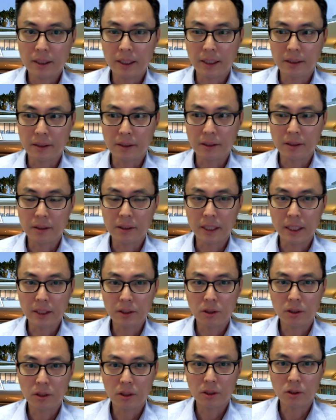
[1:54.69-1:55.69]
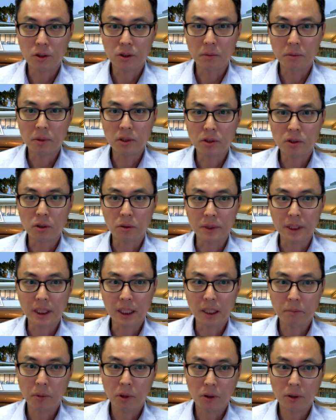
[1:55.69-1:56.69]
at the National University of
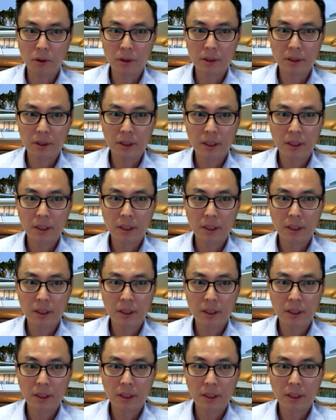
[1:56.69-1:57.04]
Singapore.